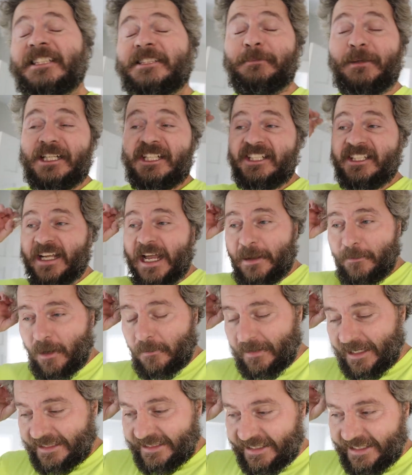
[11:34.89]
this much time
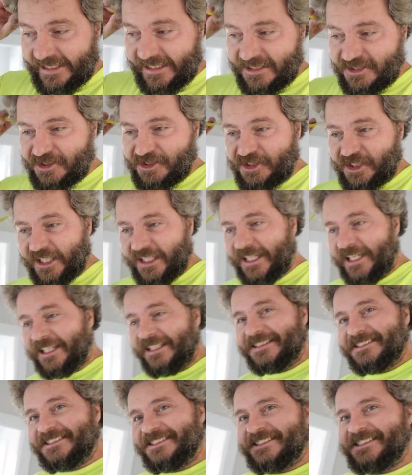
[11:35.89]
on my knees
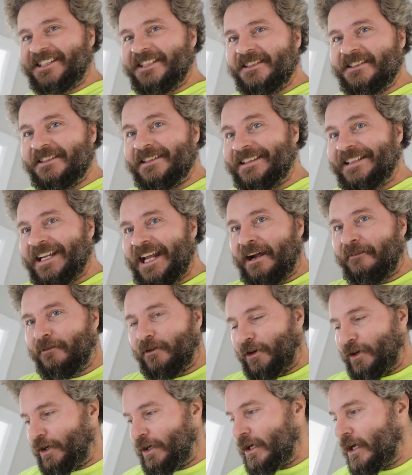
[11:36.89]
since
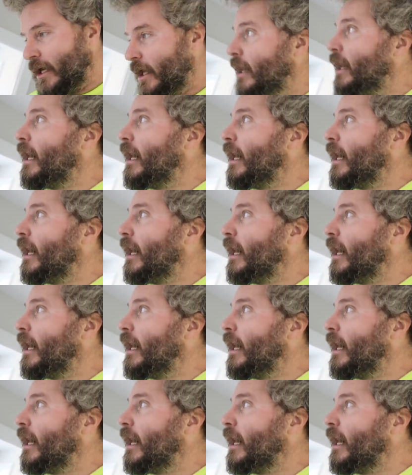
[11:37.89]
never.